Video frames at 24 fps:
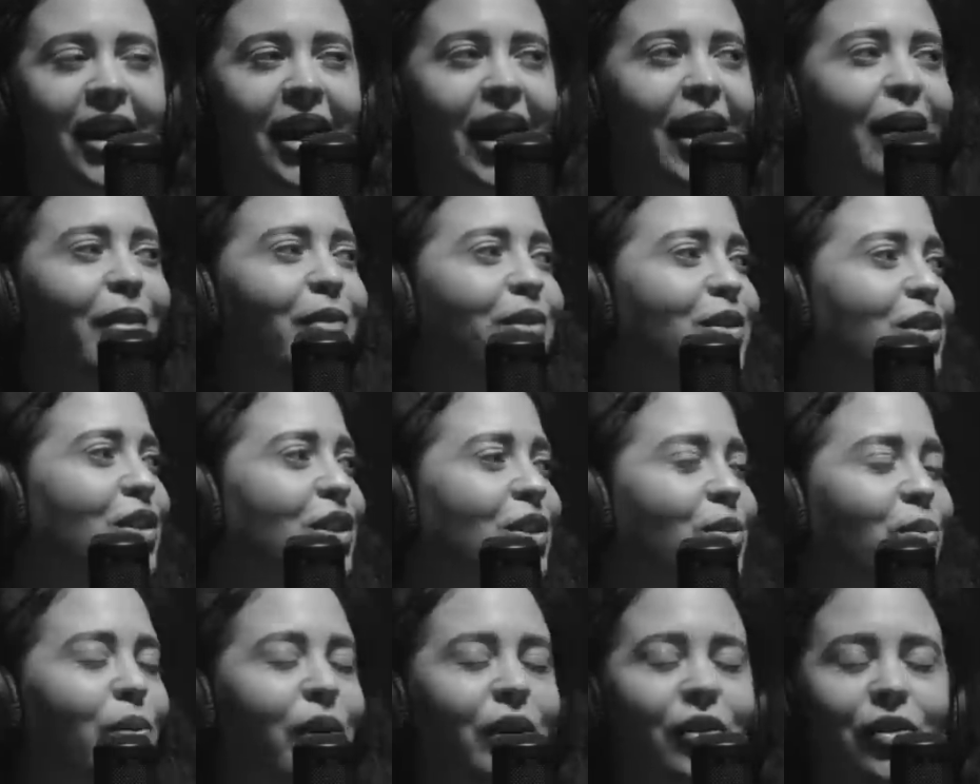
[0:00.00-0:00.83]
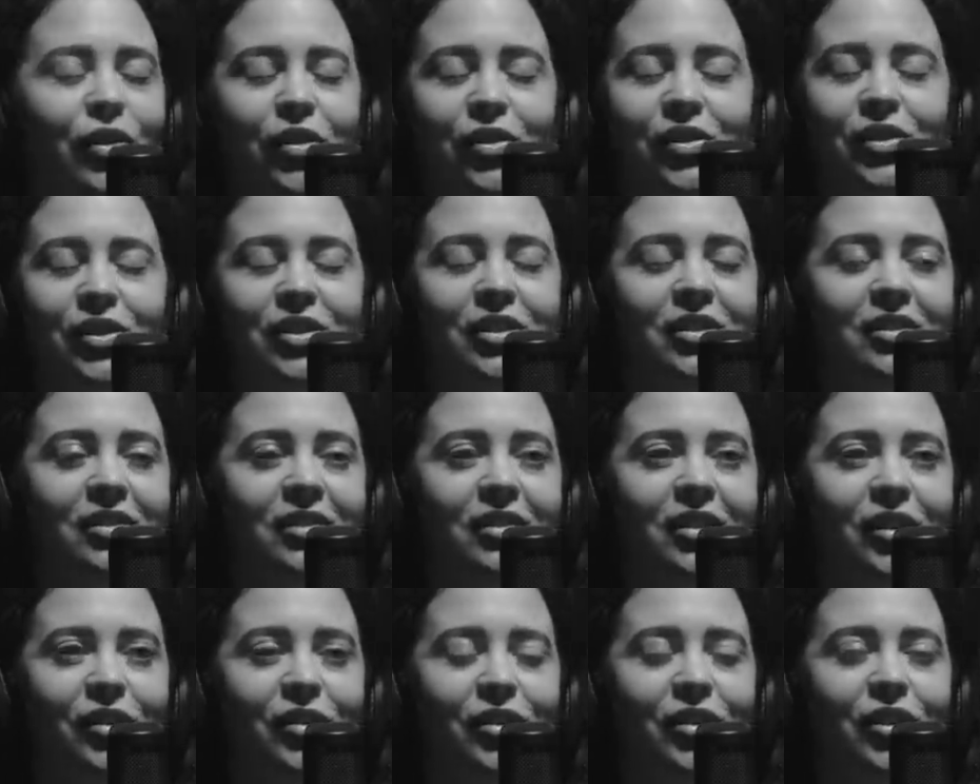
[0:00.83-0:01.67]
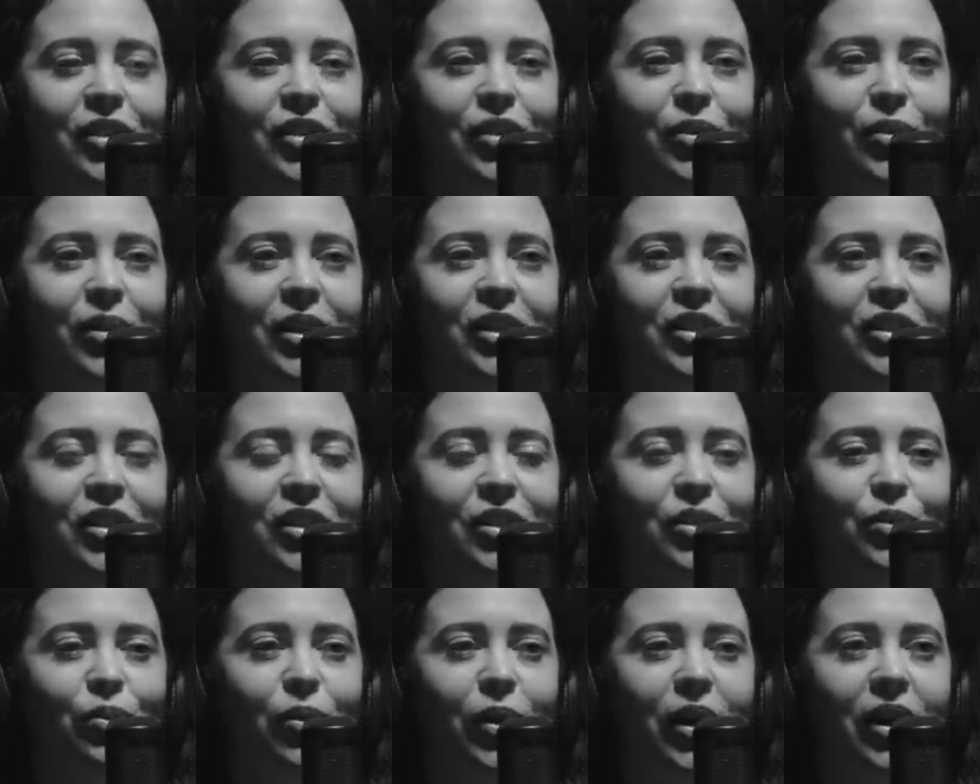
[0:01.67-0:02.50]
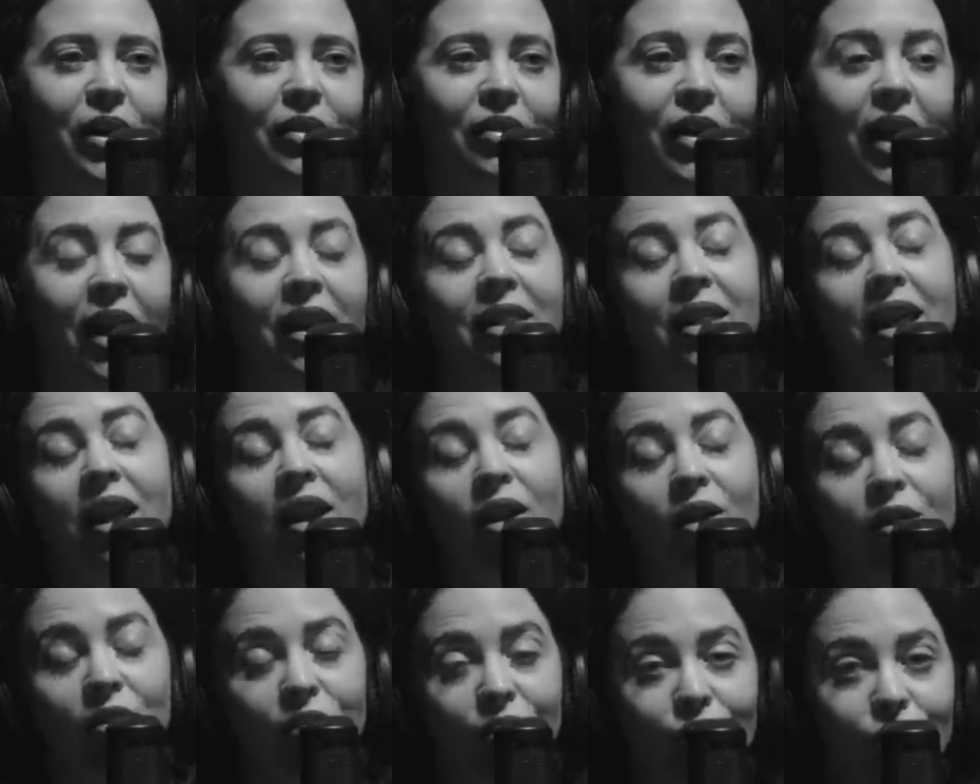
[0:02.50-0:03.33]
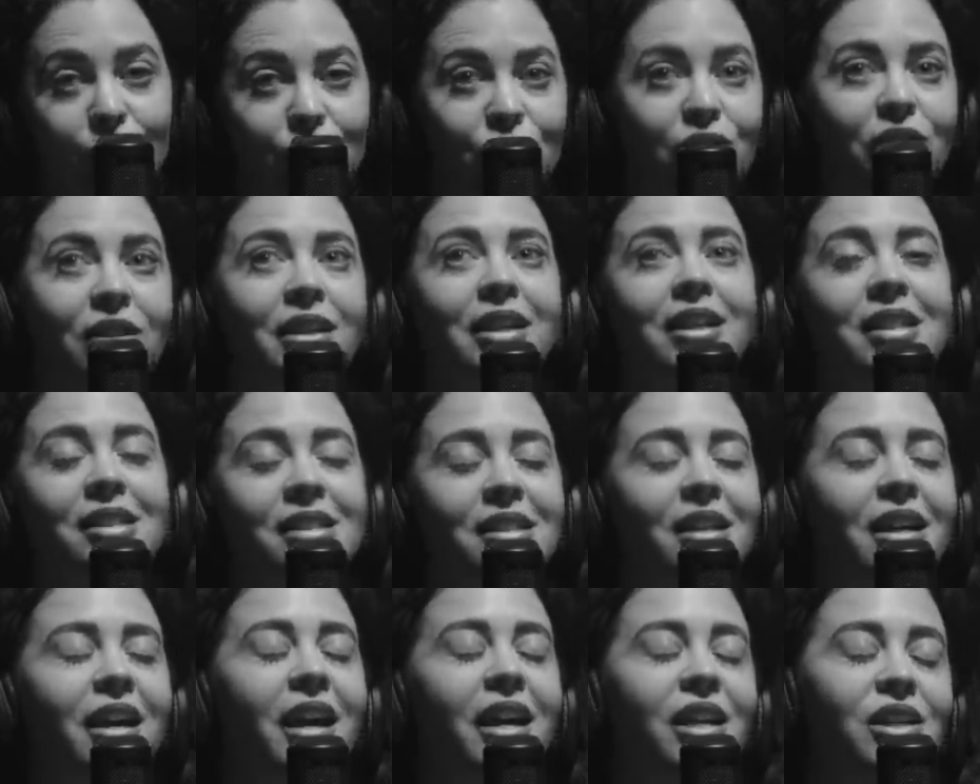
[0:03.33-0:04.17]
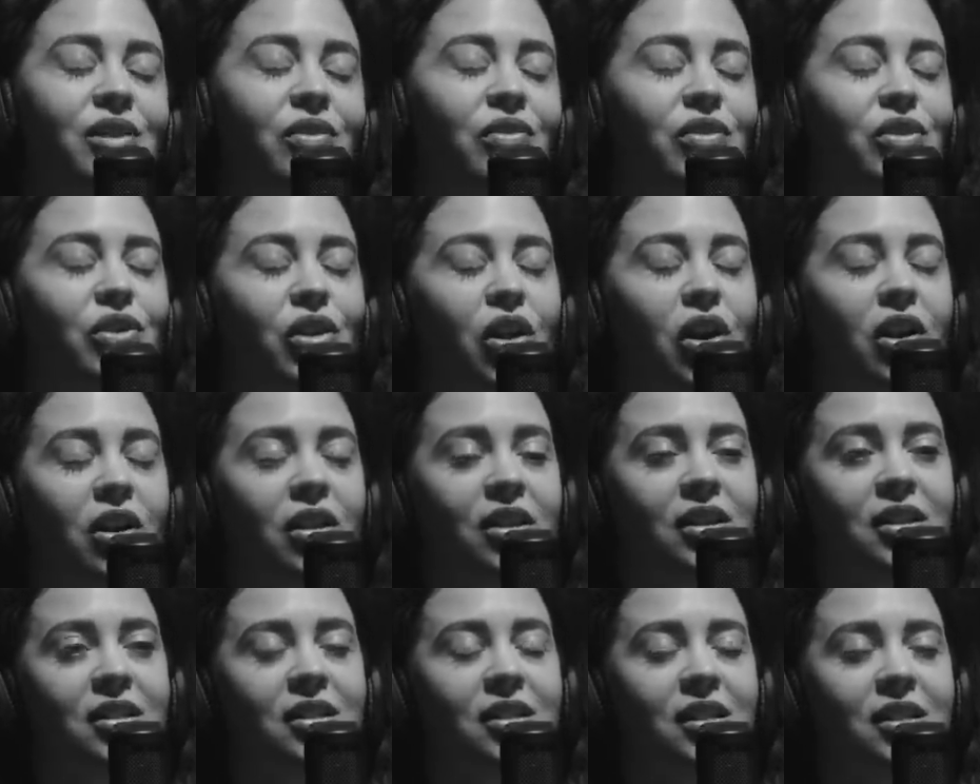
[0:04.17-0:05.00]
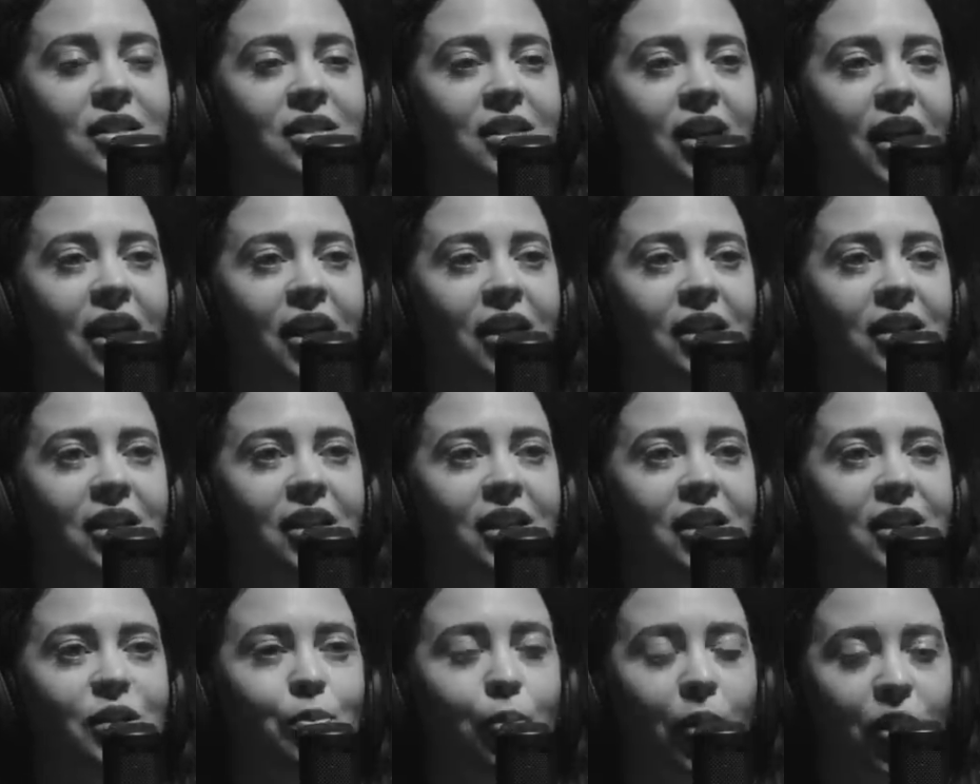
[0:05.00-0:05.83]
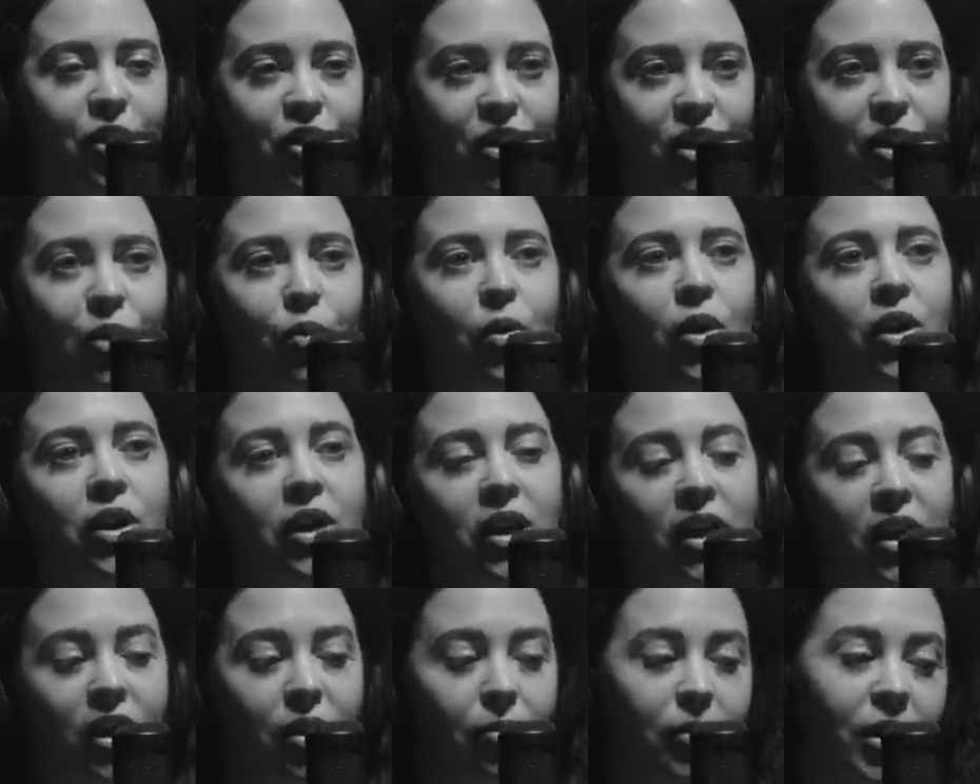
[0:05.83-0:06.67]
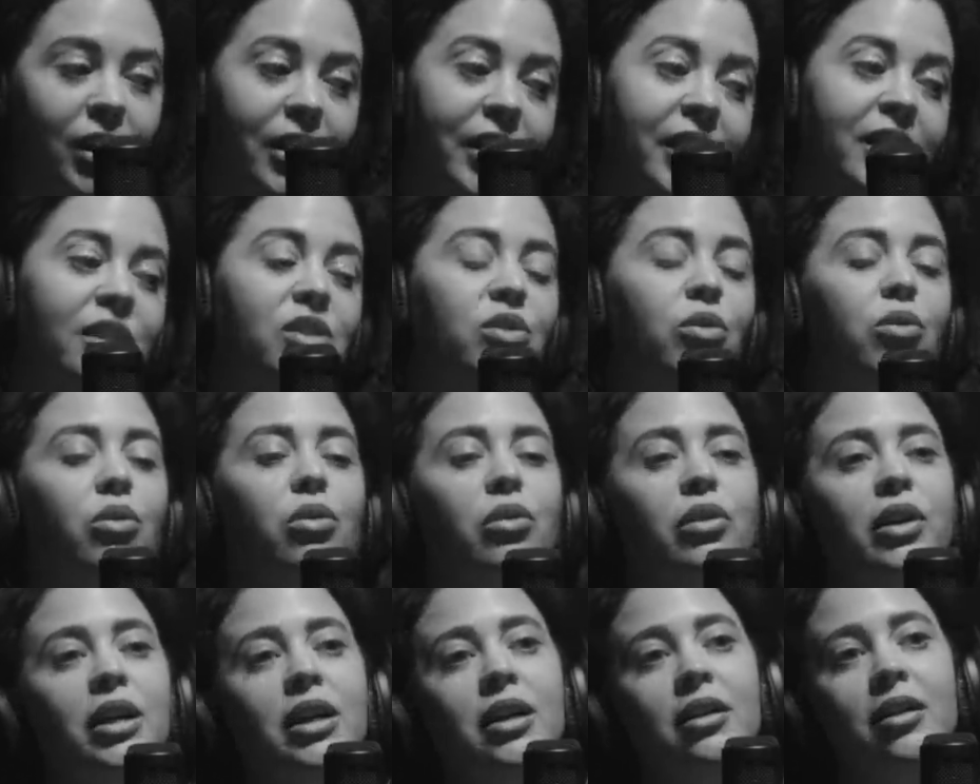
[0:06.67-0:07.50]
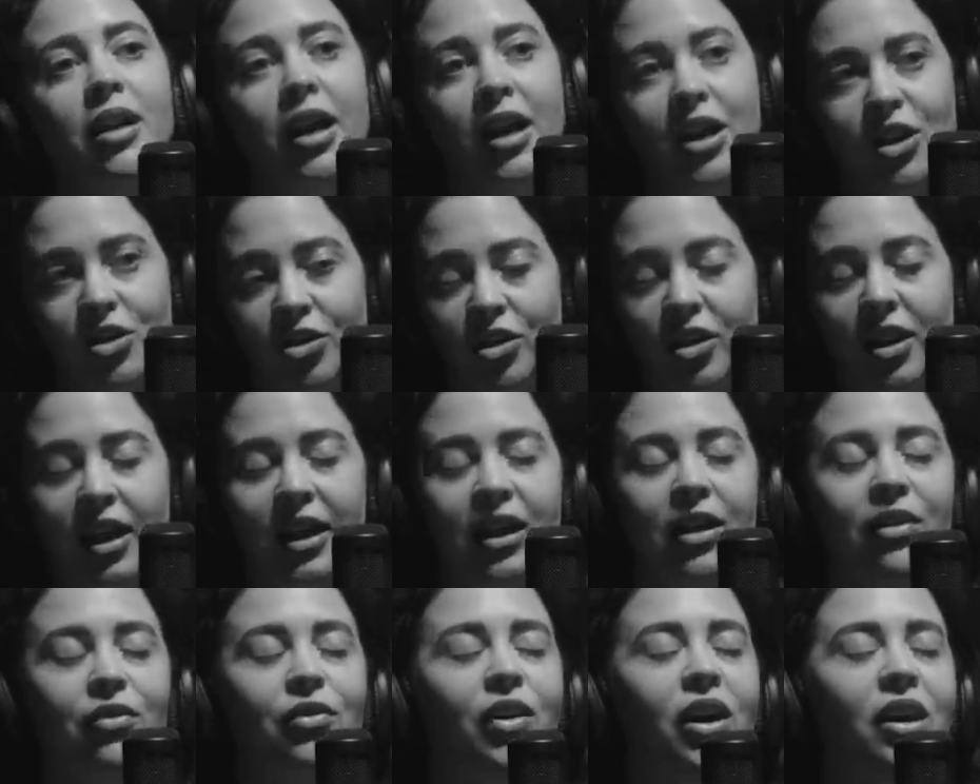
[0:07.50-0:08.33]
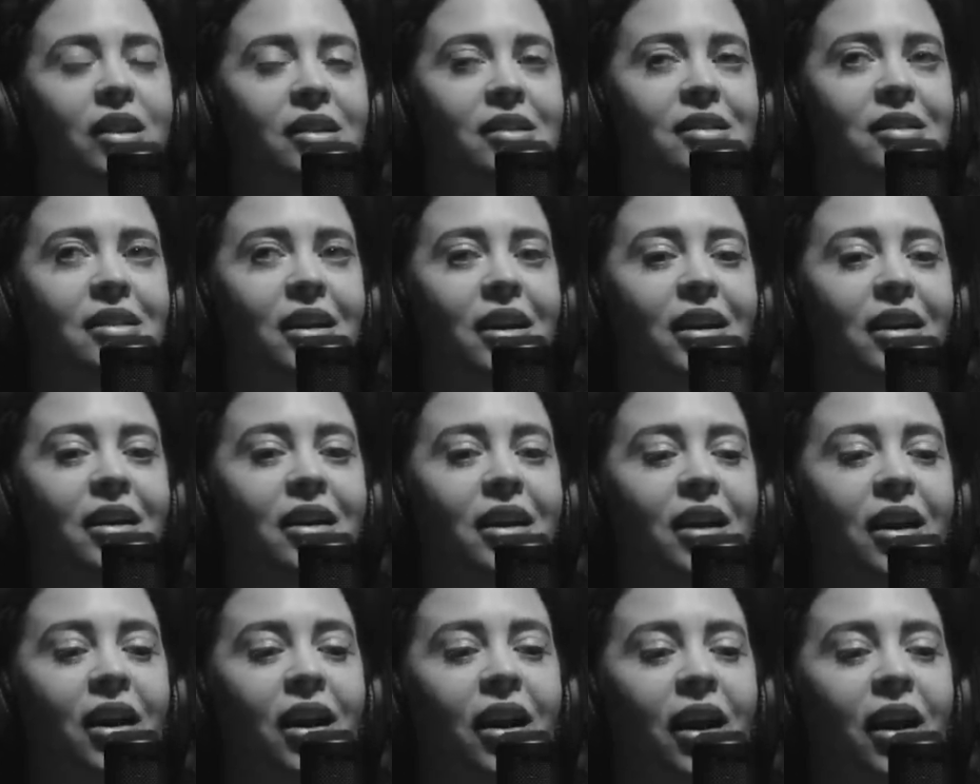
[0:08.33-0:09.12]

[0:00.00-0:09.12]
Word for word: yeah, it was just one of those those situations where that that usually is the case for journalists is that especially working in the Middle East or in Asia like Afghanistan,